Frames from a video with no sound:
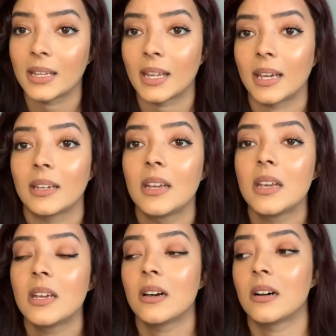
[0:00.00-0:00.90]
that
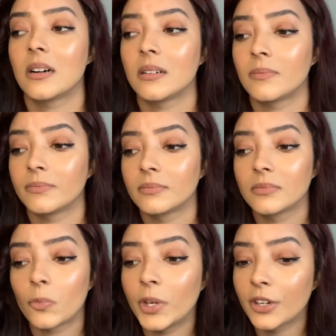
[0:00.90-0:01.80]

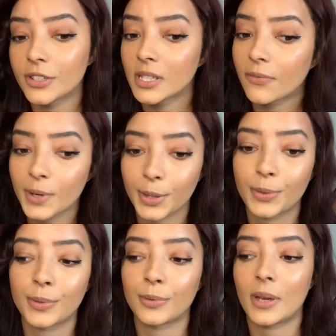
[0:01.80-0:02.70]
we are suffering
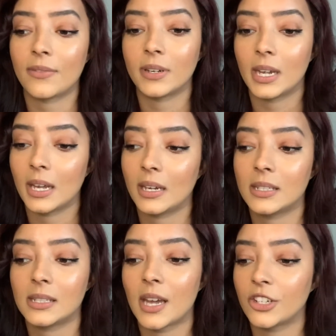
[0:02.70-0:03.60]
through every day.
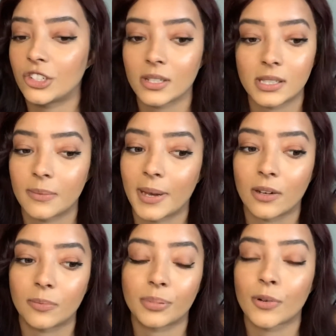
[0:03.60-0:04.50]
It's not just
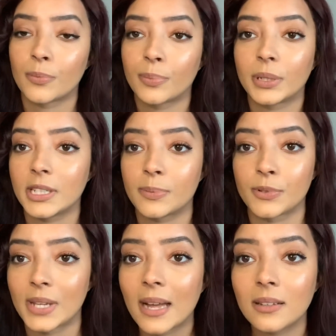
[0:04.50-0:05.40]
about police
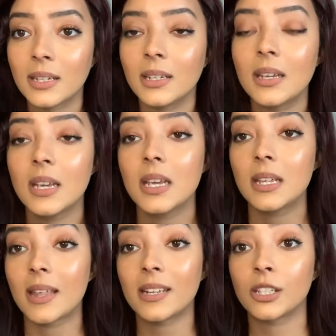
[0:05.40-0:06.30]
brutality.
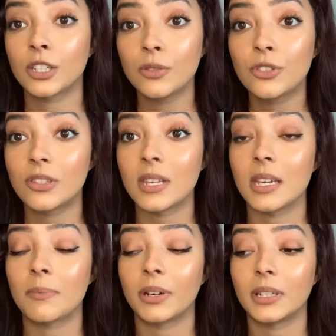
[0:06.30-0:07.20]
That is a huge
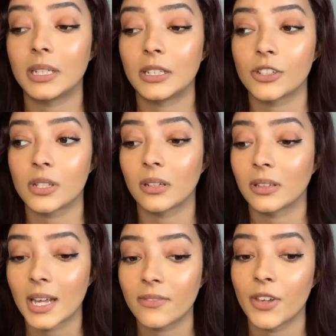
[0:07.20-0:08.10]
thing, but there's a
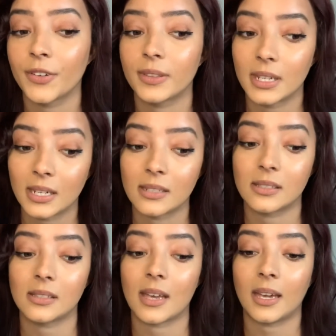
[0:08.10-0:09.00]
lot of other
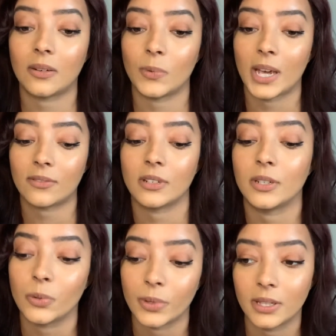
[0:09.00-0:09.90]
things that we have to
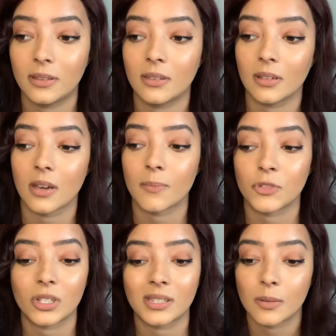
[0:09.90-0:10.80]
deal with,
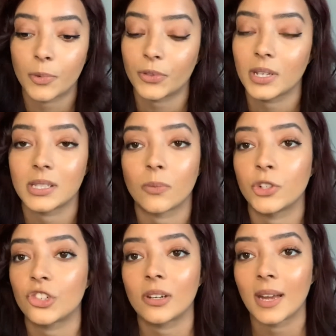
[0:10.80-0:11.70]
just simple things that we
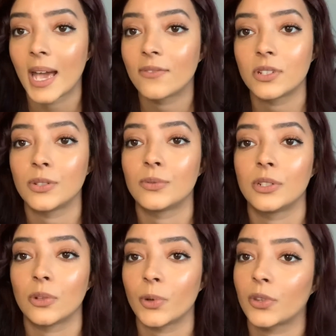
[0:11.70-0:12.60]
shouldn't have to
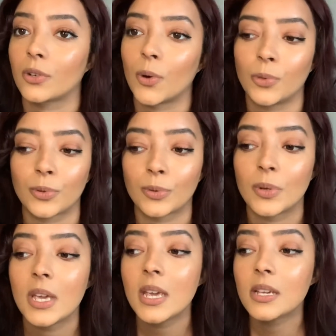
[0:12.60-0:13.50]
deal with or go through.
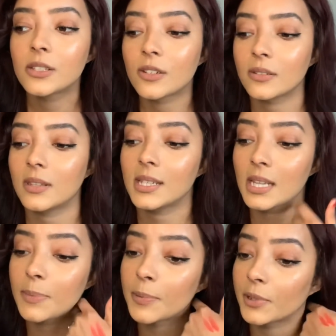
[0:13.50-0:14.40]
Certain things
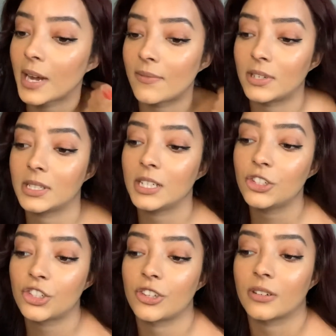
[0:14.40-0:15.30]
that people are having to
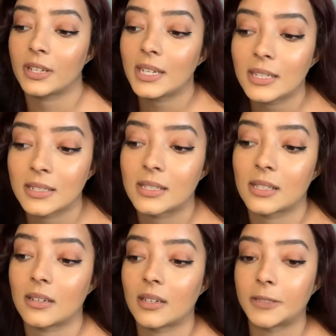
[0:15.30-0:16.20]
teach their kids.
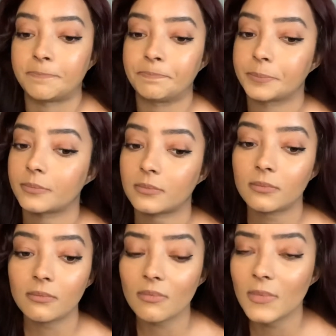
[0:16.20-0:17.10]

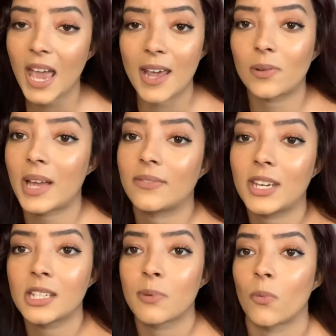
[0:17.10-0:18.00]
I don't have
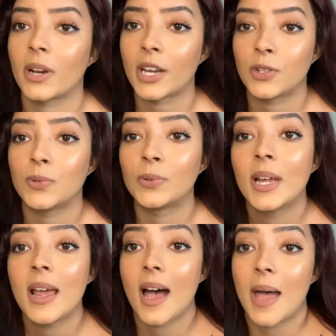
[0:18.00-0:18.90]
kids, but when I do,
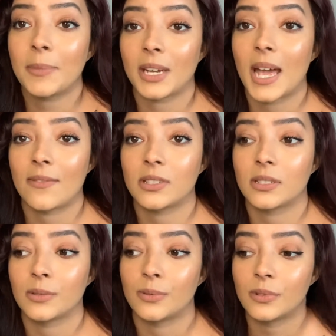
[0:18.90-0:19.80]
I'm gonna have
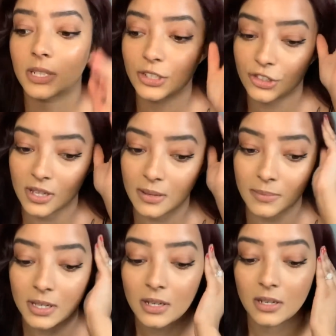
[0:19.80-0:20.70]
to teach
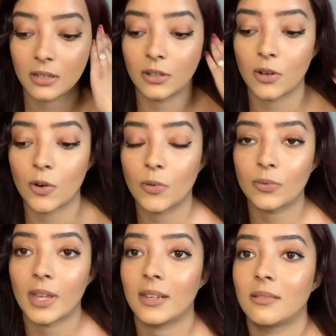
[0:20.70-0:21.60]
them, you know,
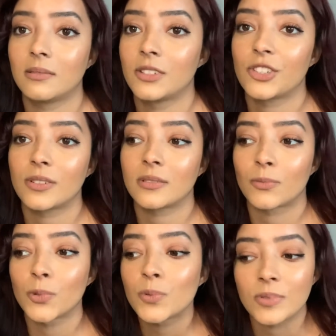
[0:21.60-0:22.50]
that certain
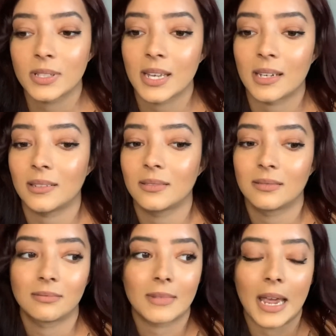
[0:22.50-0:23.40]
rules that
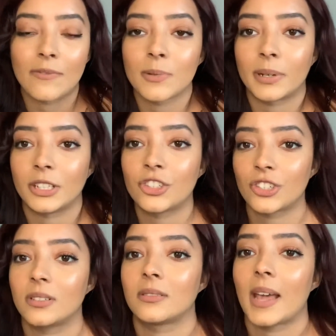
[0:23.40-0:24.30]
everybody
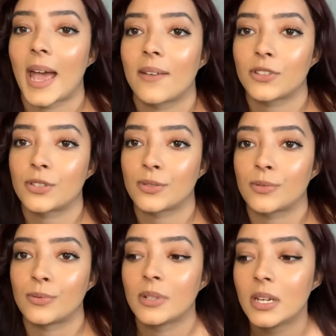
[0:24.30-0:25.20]
shouldn't have to